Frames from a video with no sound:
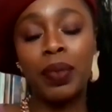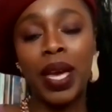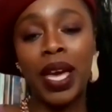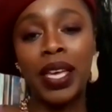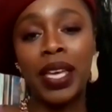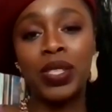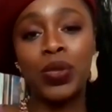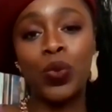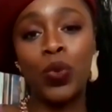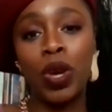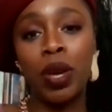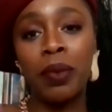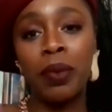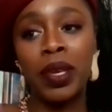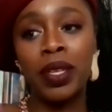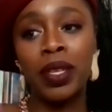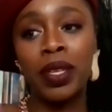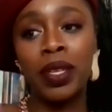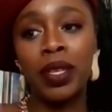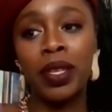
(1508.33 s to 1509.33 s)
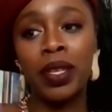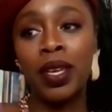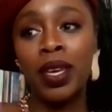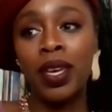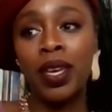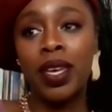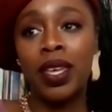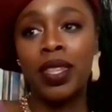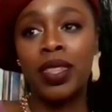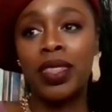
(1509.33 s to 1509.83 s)
as women
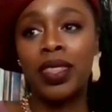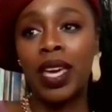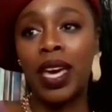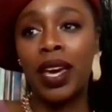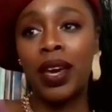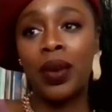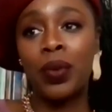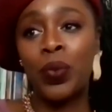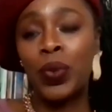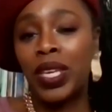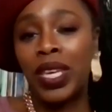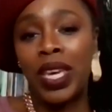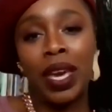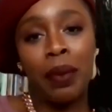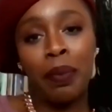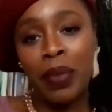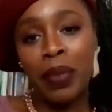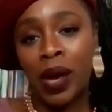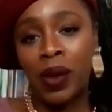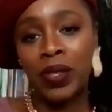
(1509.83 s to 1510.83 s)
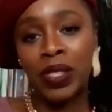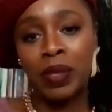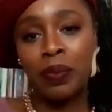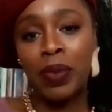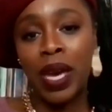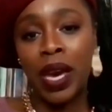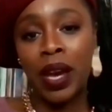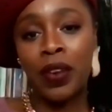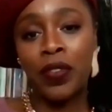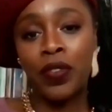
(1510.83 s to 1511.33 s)
that we can't bounce
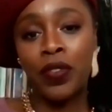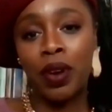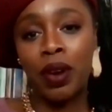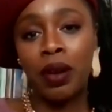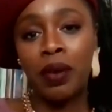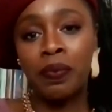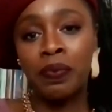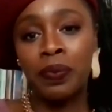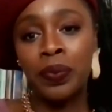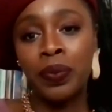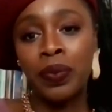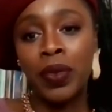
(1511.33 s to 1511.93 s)
back from.